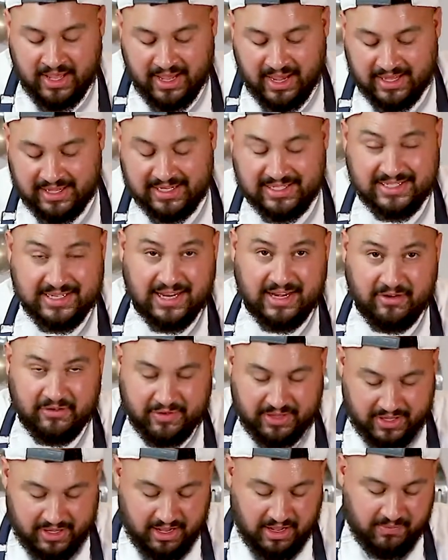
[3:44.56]
and then set
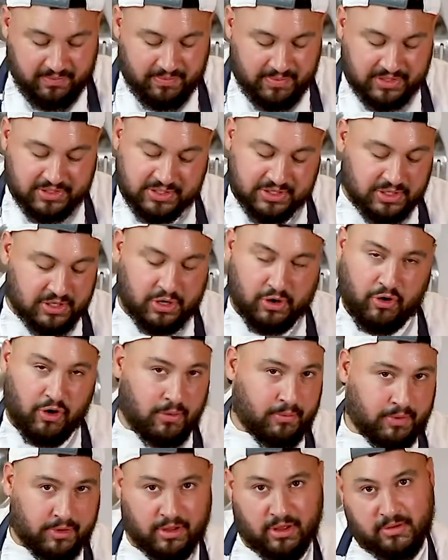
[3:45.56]
everything up. It's just gonna
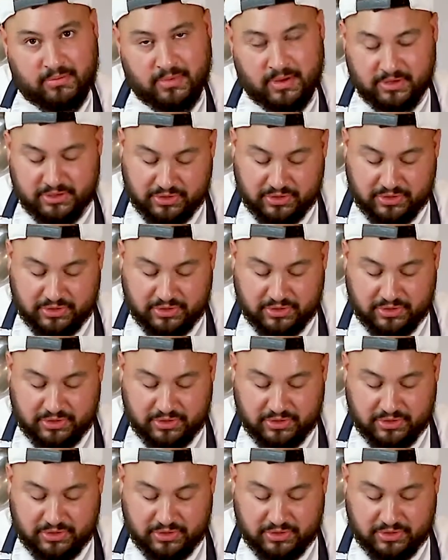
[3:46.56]
crumble on me.